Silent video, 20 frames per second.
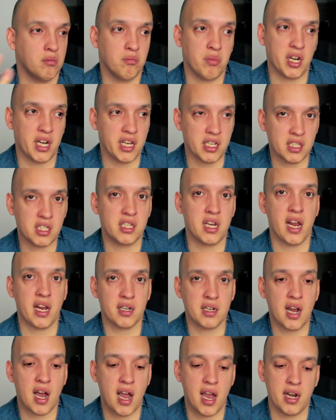but his
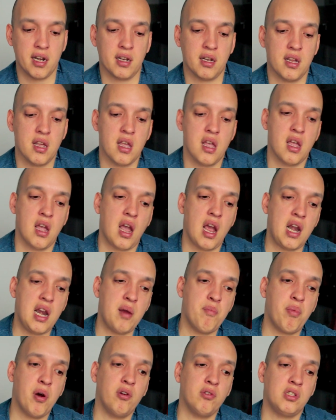snake died. And
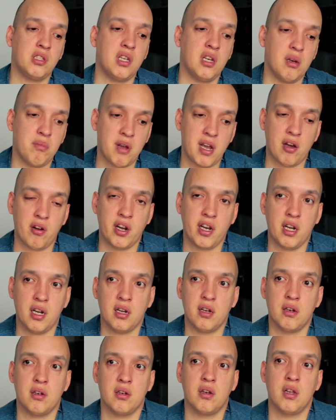he posted about
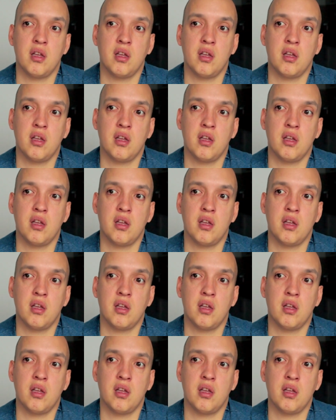it,